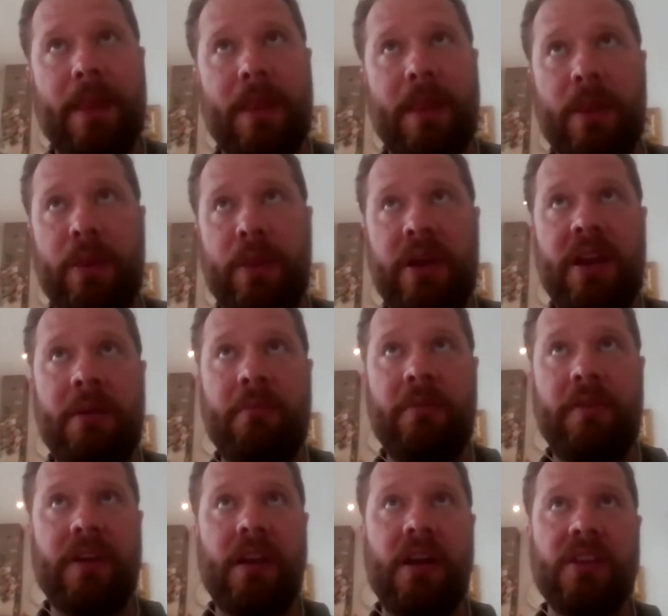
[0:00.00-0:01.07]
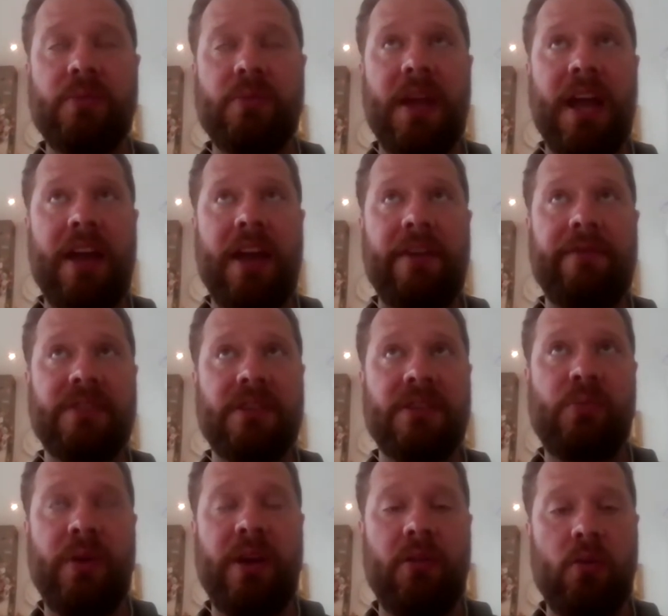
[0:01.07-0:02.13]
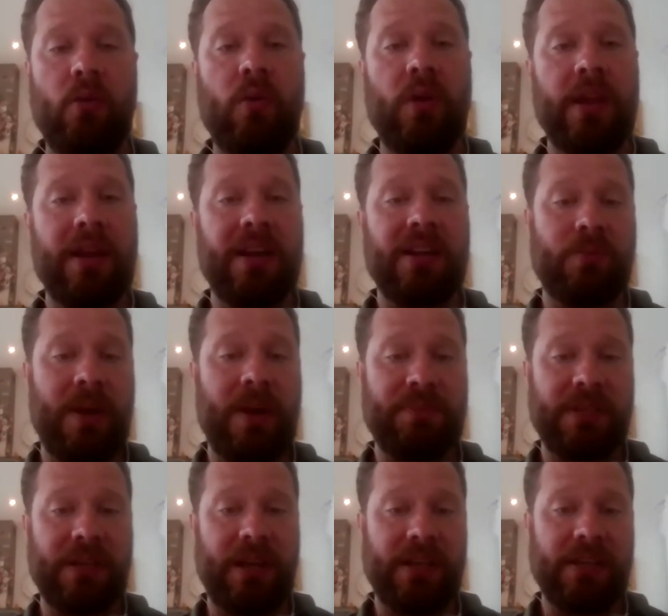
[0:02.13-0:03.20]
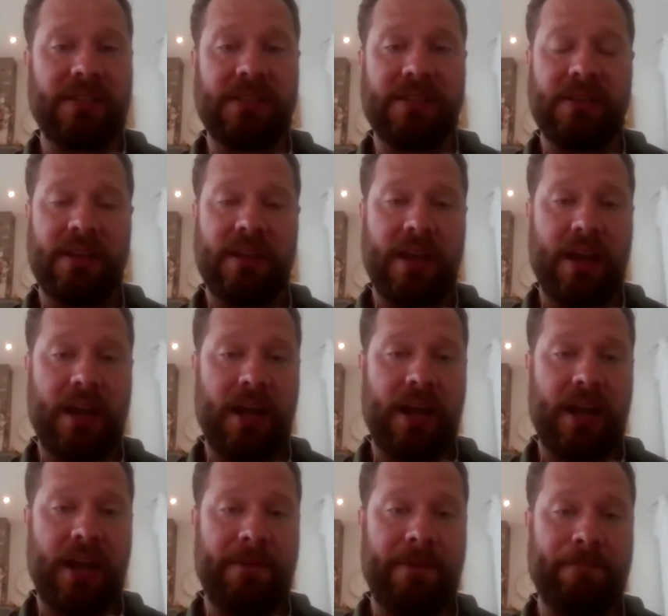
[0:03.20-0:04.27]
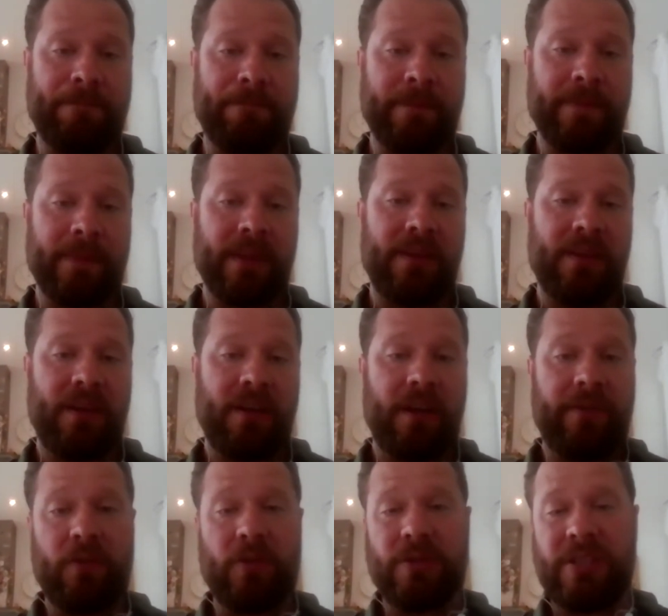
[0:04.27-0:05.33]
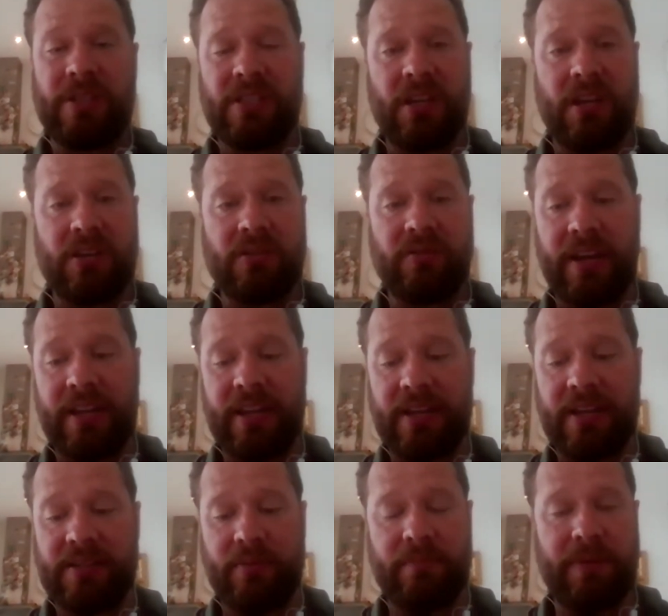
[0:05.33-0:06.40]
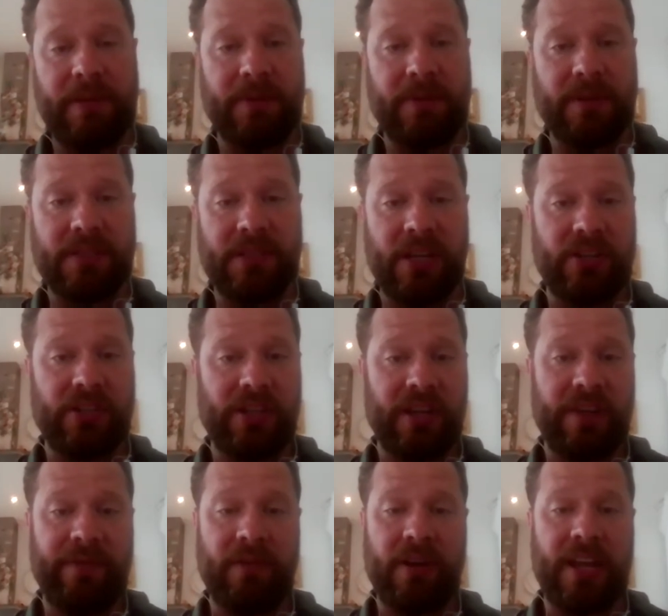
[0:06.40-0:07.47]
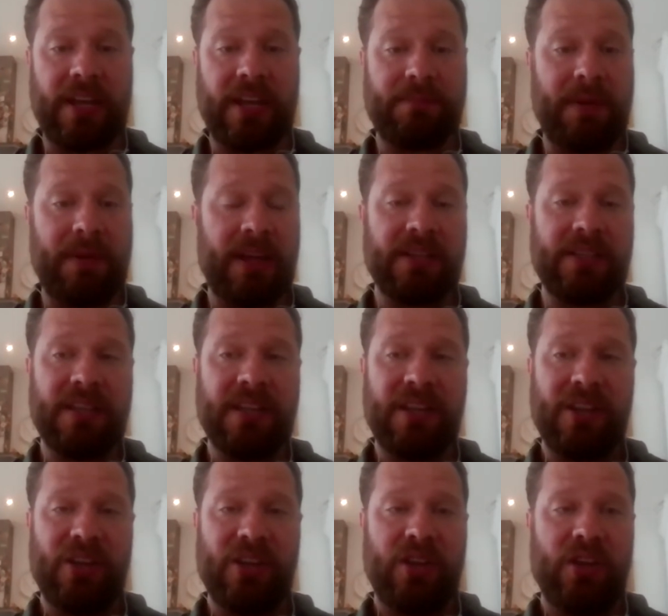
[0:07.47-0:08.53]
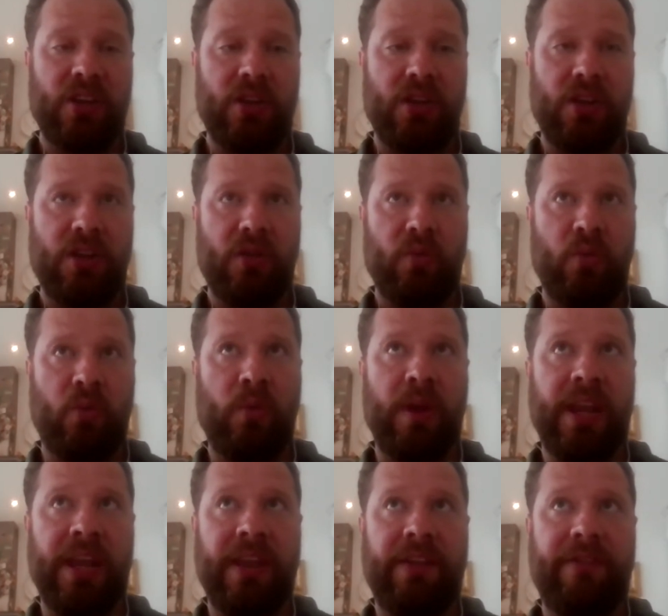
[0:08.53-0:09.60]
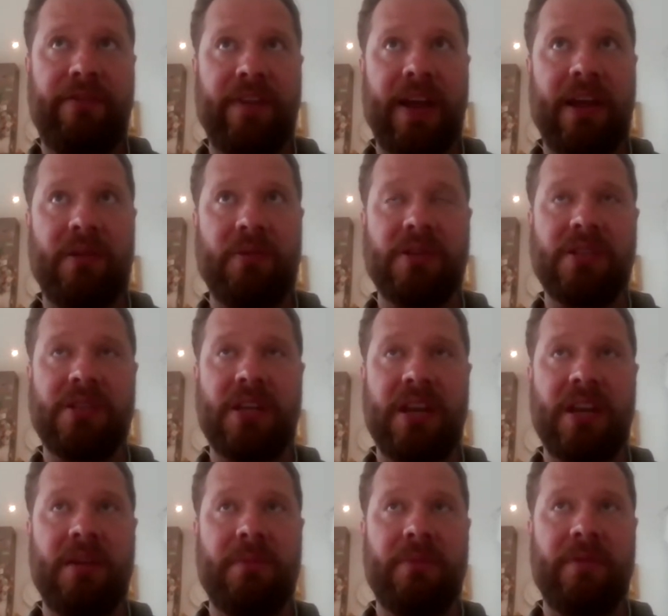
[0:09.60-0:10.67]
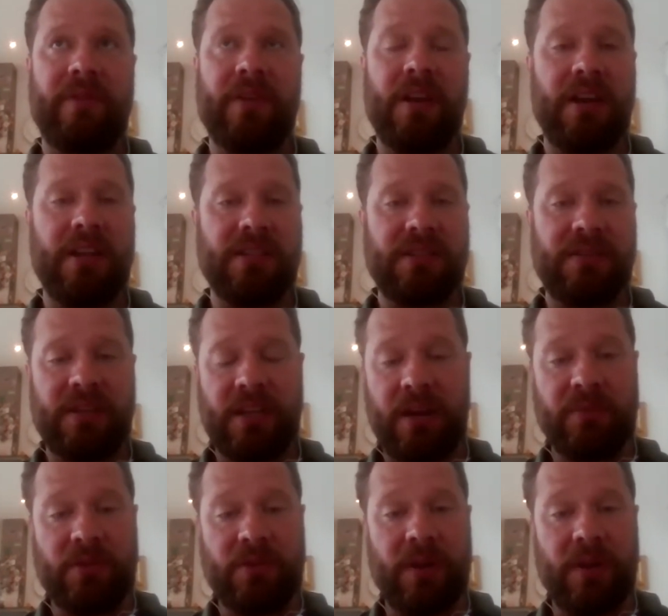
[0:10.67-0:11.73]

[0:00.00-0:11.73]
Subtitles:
The number of clients we have is because we're an all-English website. Of course, in search rankings and when people are searching, if you're an expat, we found a number of clients come to